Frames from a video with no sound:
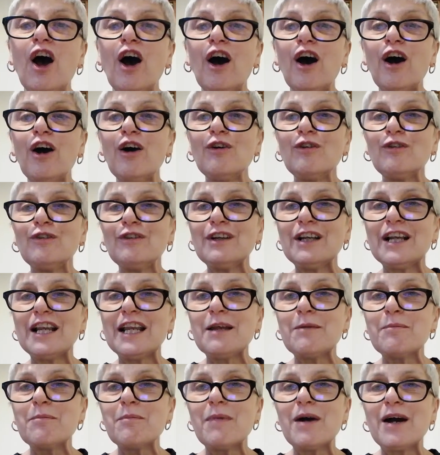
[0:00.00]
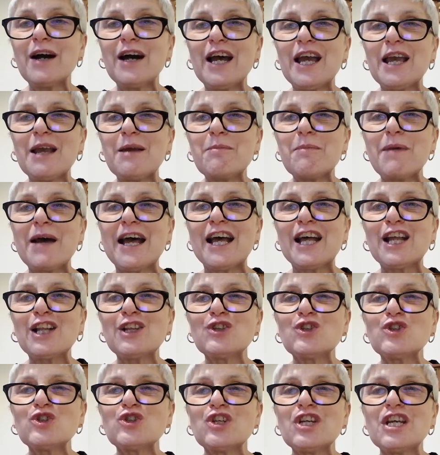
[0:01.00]
Only my
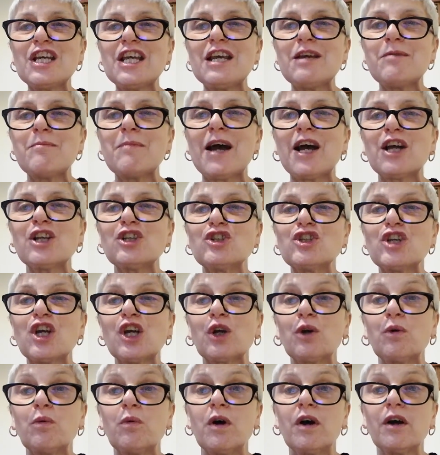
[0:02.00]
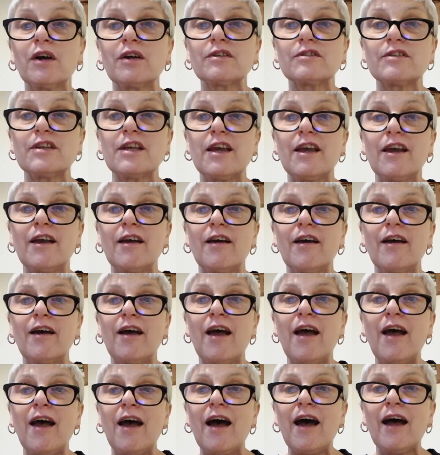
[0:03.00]
banshee magic works here,
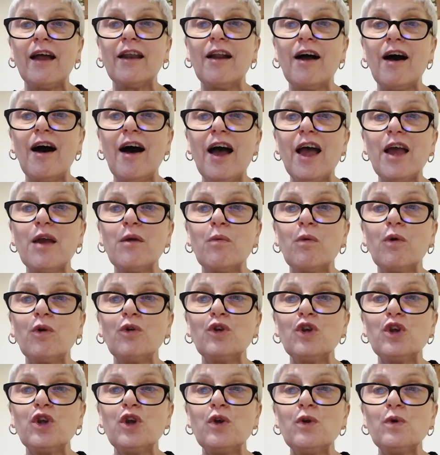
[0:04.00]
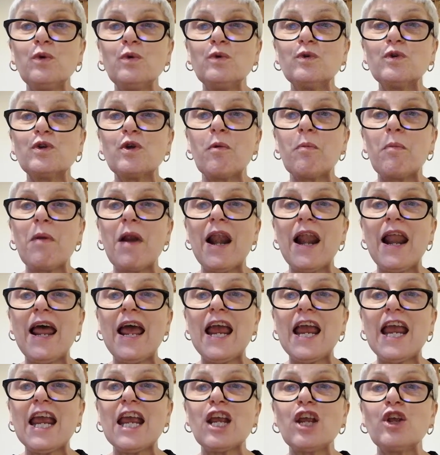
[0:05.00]
and I want you to
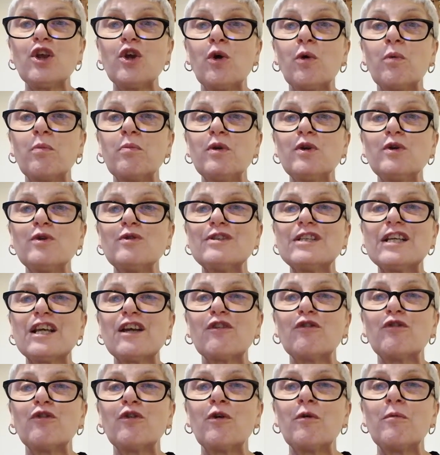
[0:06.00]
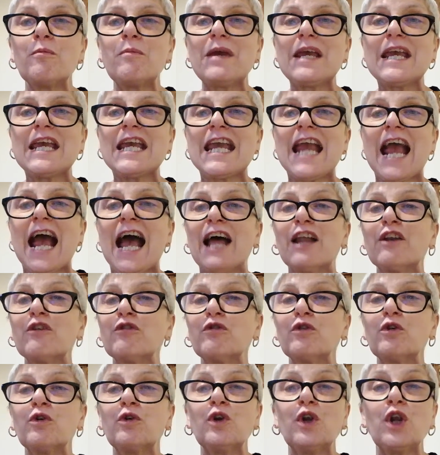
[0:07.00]
play your music for me and
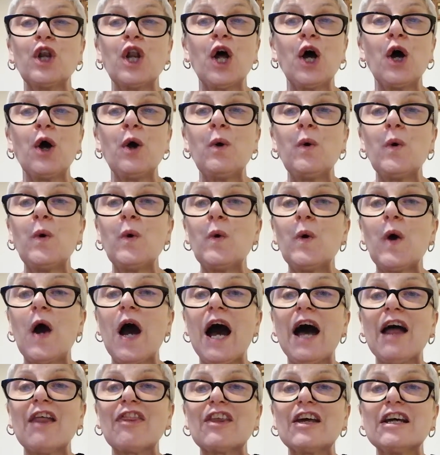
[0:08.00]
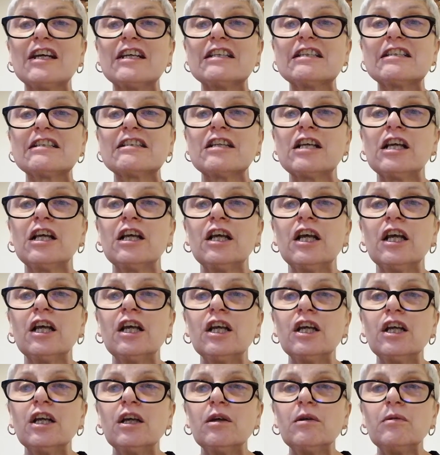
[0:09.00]
for no others.
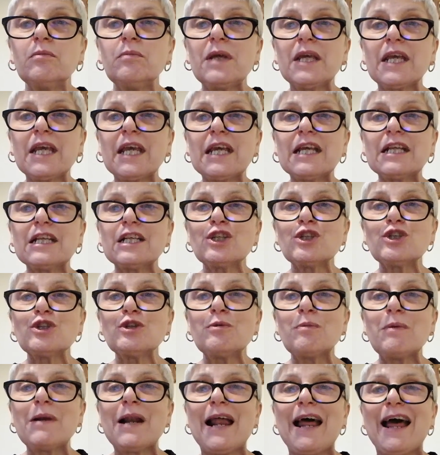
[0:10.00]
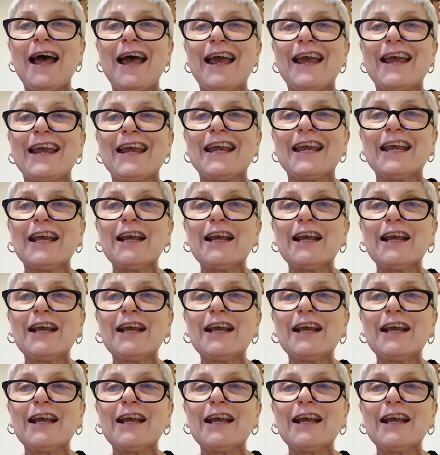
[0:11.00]
Begin to play."